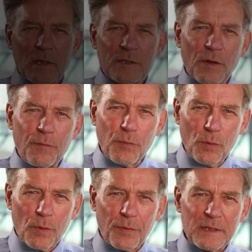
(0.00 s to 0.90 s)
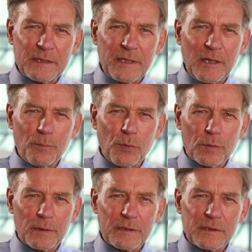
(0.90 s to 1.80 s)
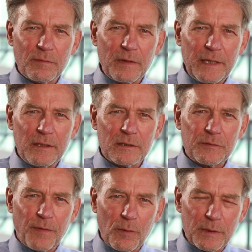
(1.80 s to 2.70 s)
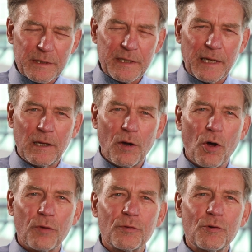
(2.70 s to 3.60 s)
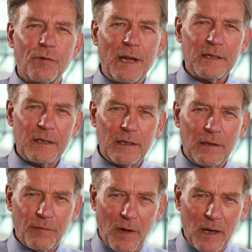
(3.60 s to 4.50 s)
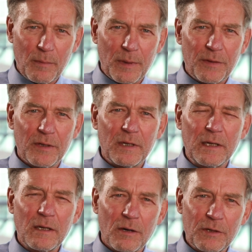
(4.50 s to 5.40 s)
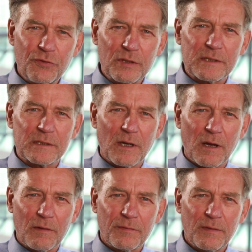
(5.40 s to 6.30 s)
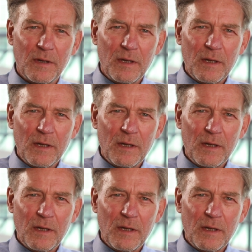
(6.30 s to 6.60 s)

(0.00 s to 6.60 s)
So fourth is the importance of leaders focusing on creating an environment that encourages staff